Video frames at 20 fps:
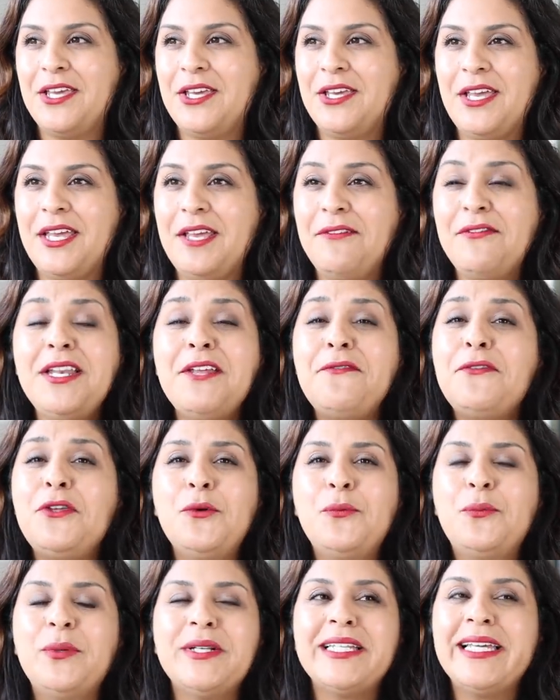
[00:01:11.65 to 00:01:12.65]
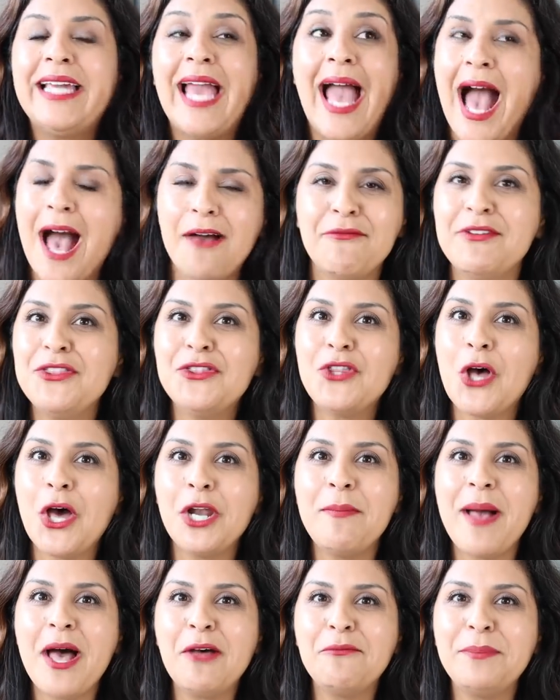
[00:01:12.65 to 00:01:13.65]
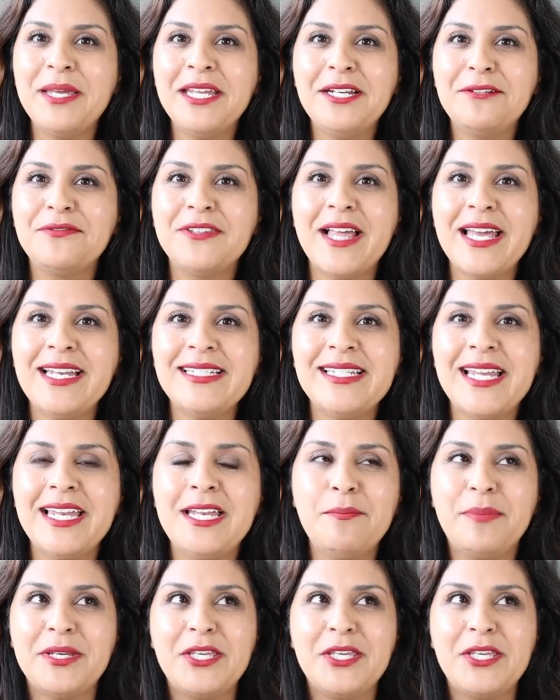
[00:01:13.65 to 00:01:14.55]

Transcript: you really haven't thought about being a flight attendant,